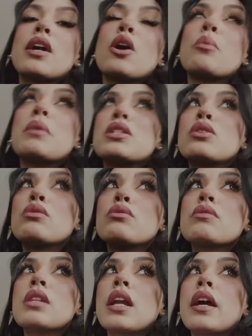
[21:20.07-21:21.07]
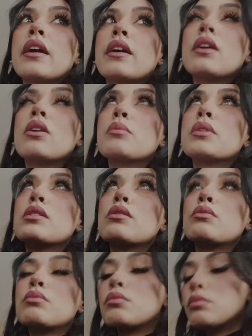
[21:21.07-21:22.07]
I hope it's good today. I hope it's
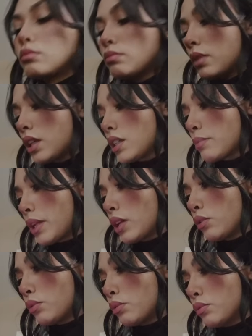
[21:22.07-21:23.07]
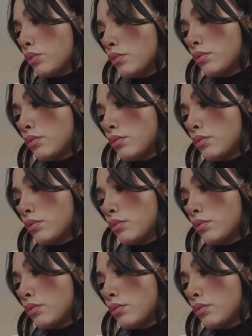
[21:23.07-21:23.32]
good. Please be good.